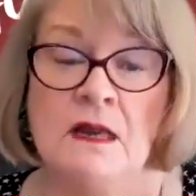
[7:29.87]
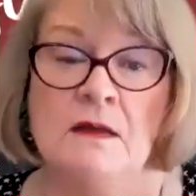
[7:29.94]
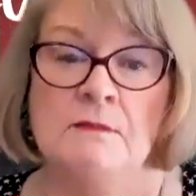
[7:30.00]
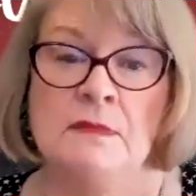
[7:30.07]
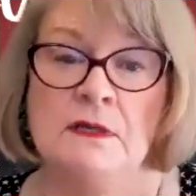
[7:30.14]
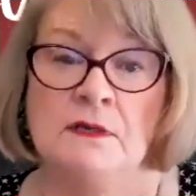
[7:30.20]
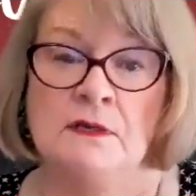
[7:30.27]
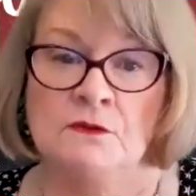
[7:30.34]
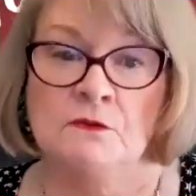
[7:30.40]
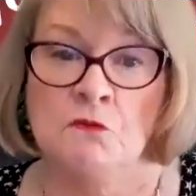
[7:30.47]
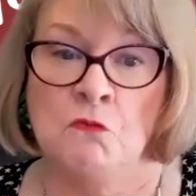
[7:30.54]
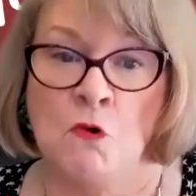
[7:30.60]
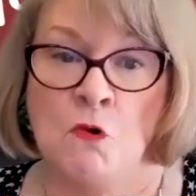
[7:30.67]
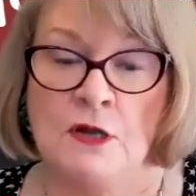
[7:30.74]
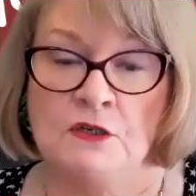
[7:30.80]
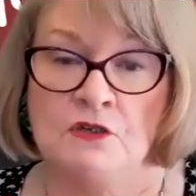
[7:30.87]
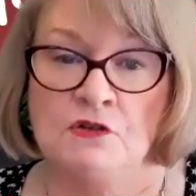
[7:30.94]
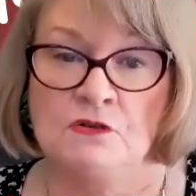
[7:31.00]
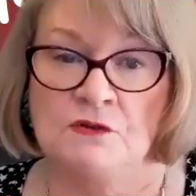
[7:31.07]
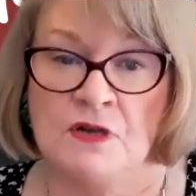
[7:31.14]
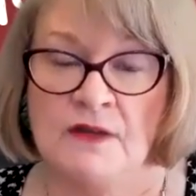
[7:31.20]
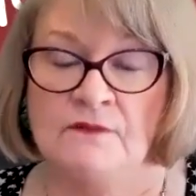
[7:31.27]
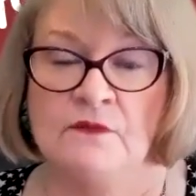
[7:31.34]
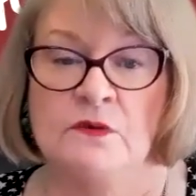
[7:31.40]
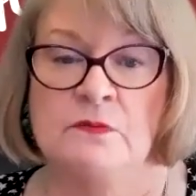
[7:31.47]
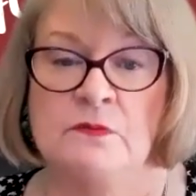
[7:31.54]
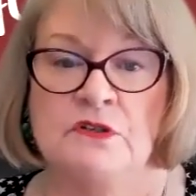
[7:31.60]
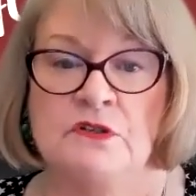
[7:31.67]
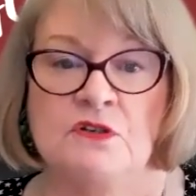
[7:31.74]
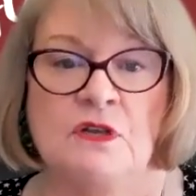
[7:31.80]
Because once your
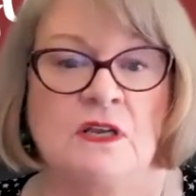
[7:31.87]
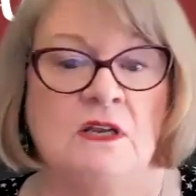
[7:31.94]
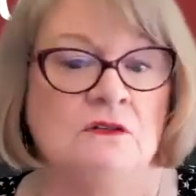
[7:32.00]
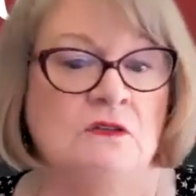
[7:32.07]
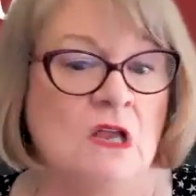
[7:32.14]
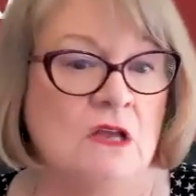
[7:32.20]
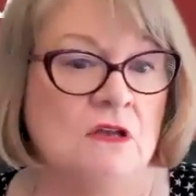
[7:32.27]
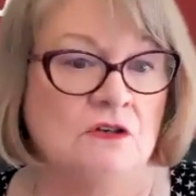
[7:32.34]
nonverbals change,